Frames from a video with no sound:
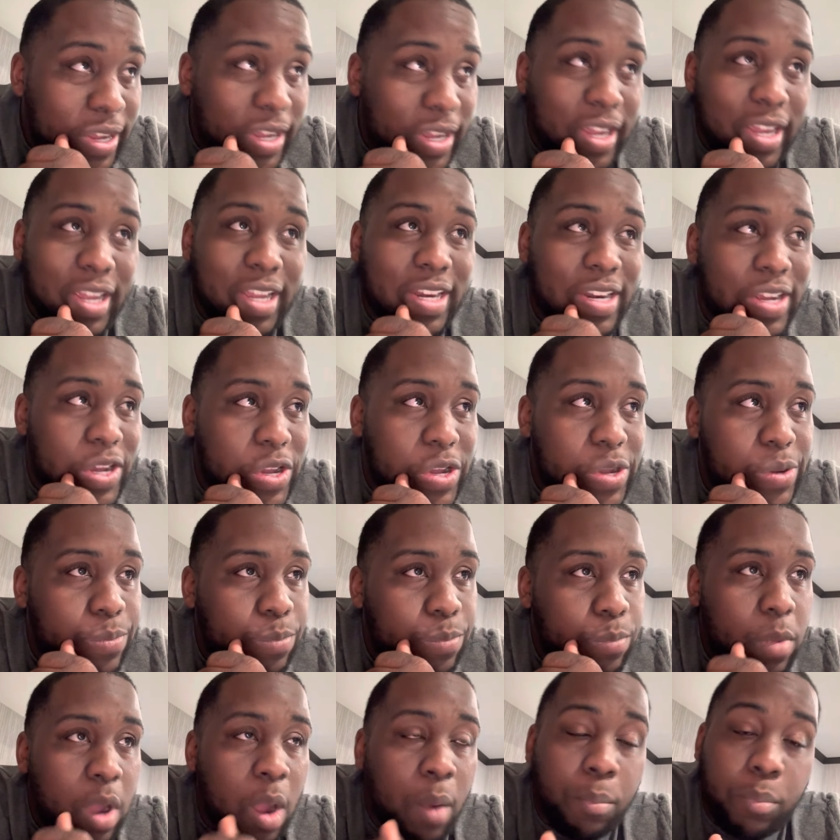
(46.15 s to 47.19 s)
And
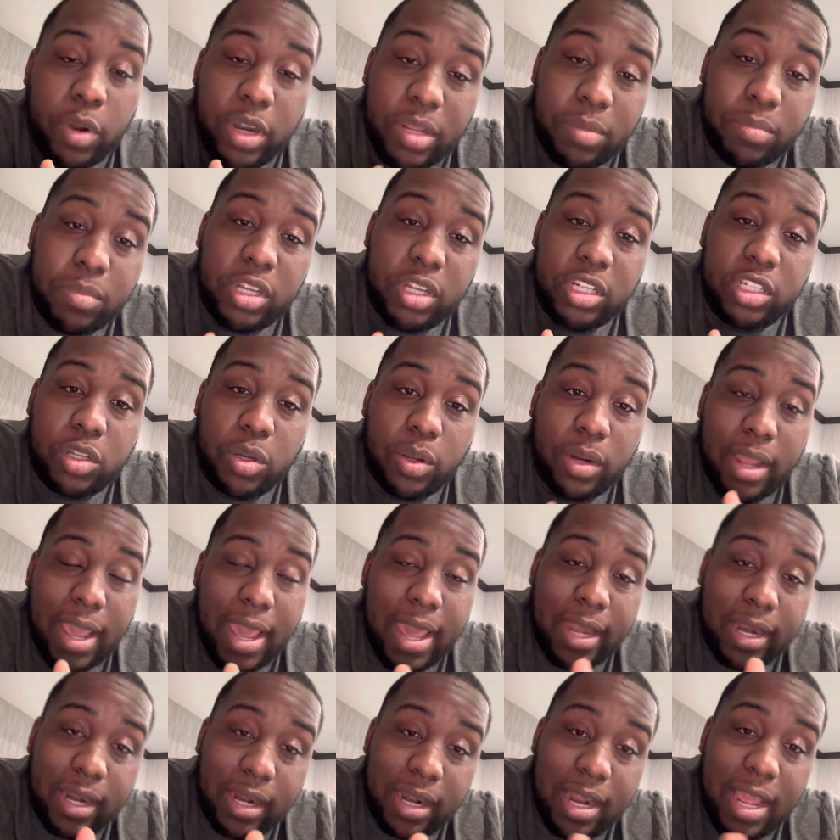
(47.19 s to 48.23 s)
um, I'm pretty much gonna
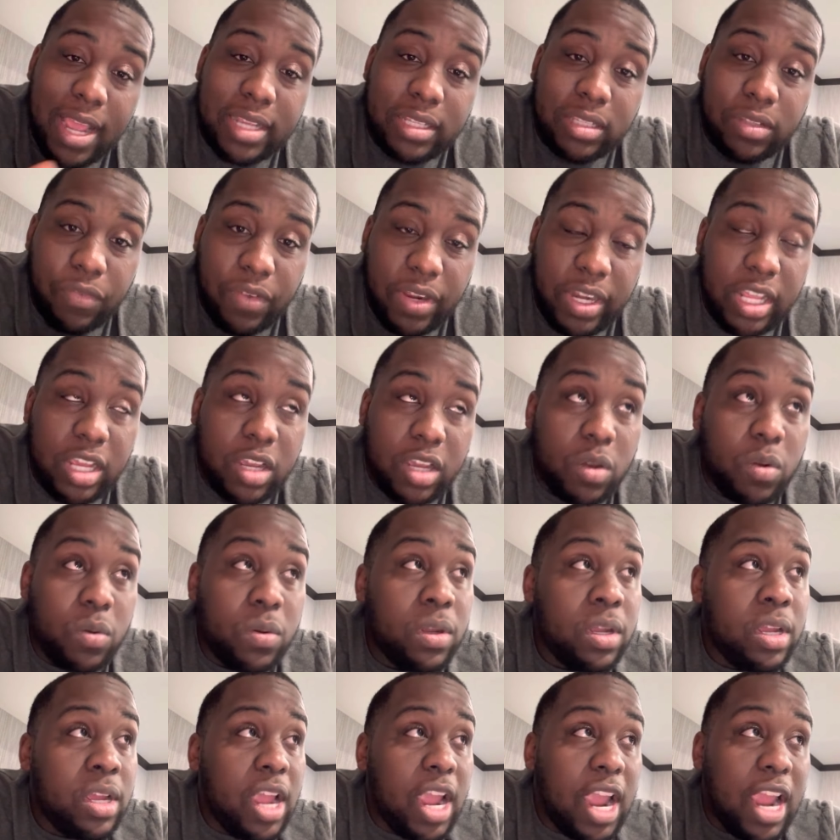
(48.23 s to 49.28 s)
analyze the video
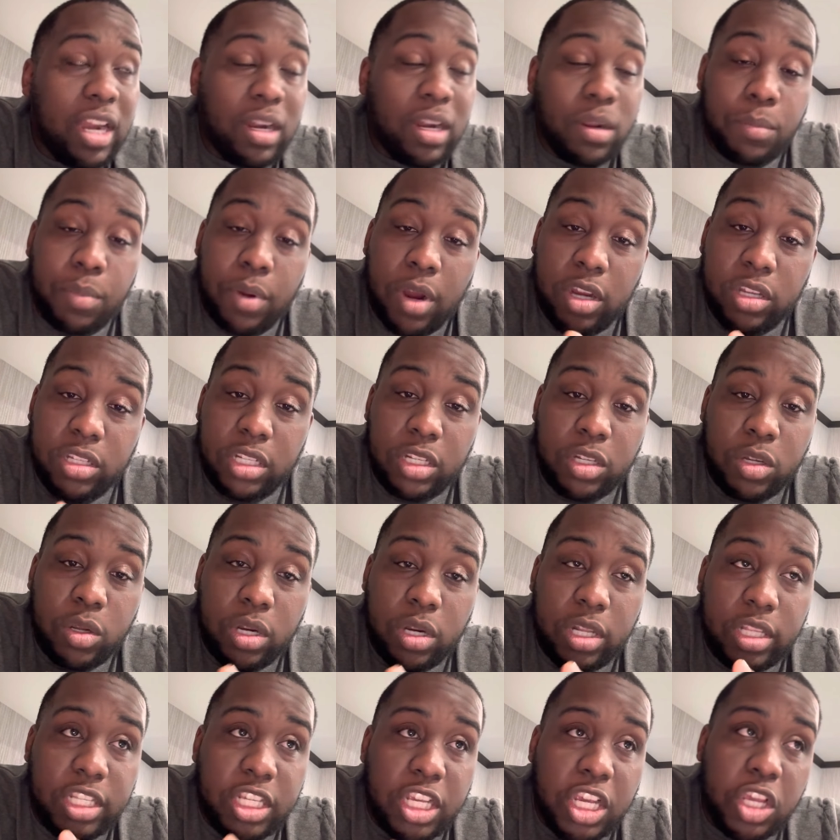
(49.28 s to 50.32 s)
and I'm personally
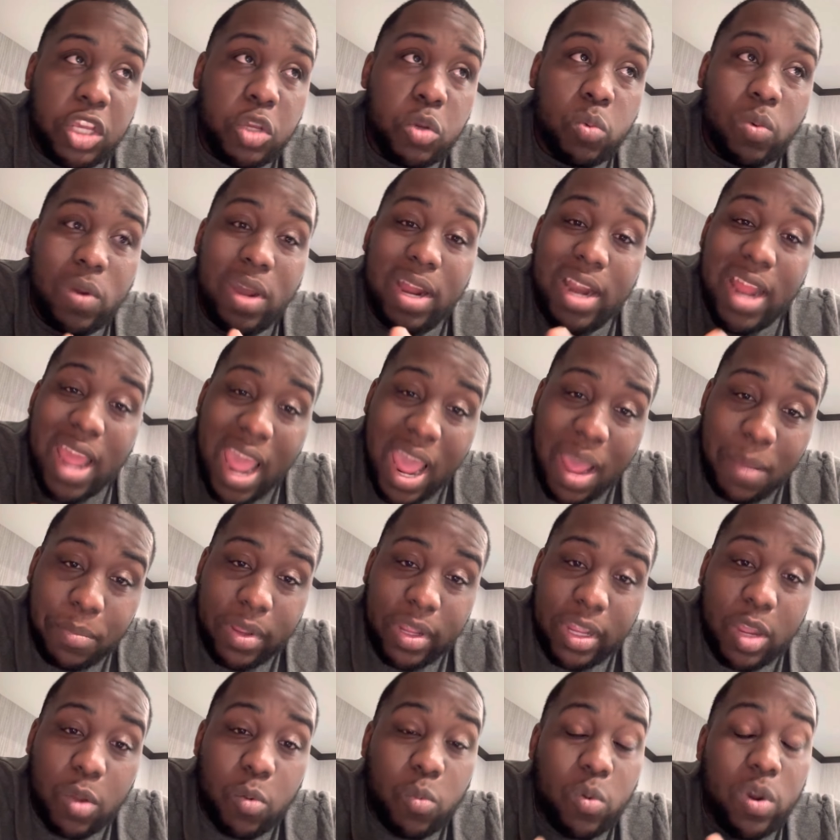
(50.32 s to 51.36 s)
gonna tell you what
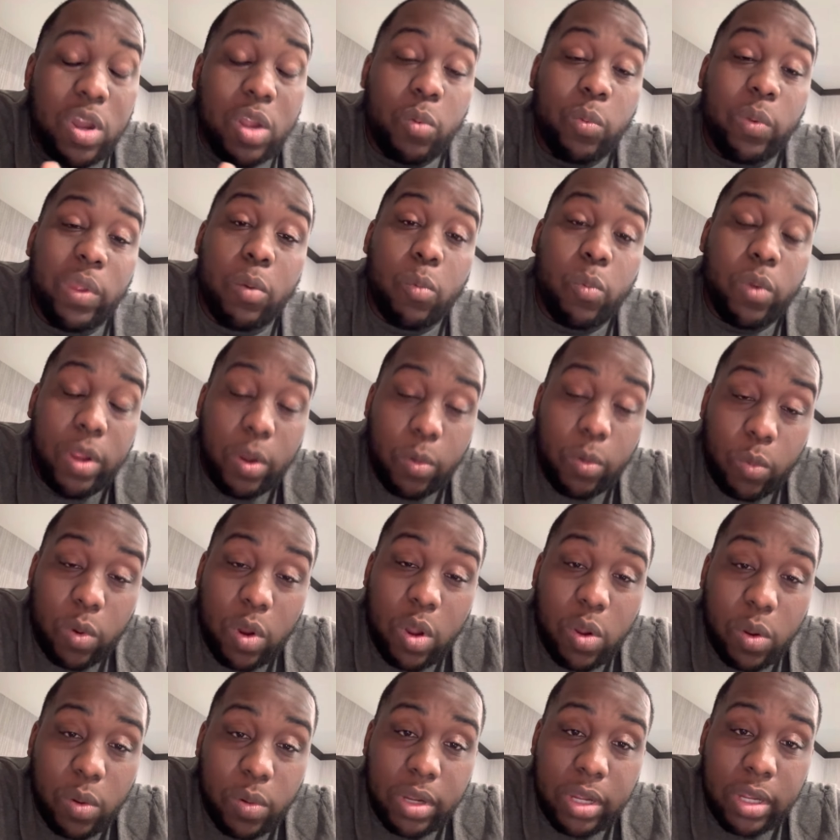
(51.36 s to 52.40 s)
happened and what went
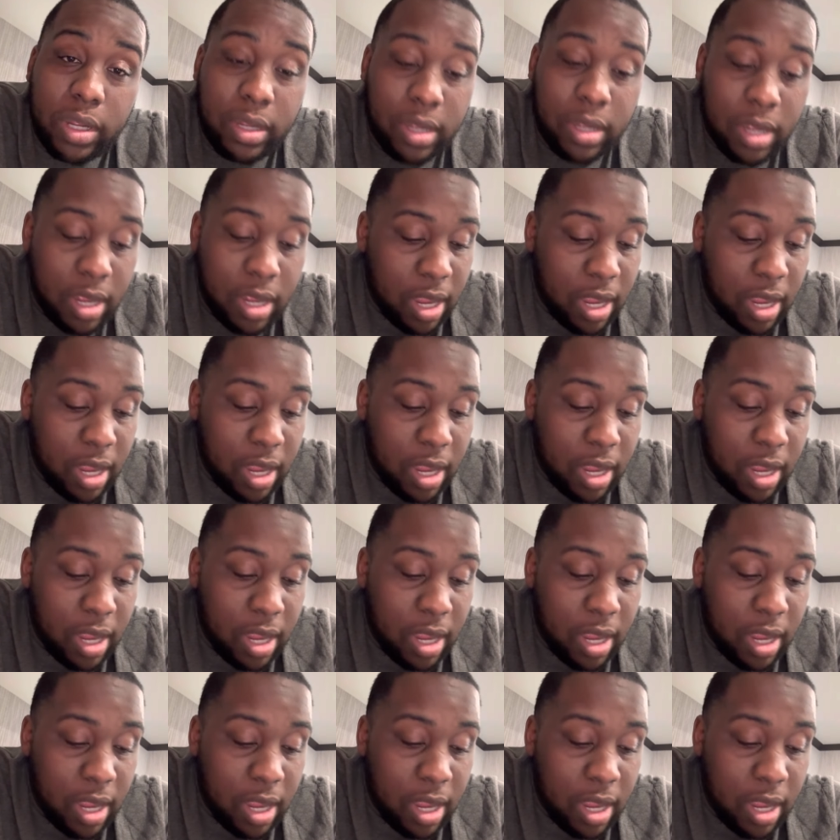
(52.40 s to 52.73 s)
wrong.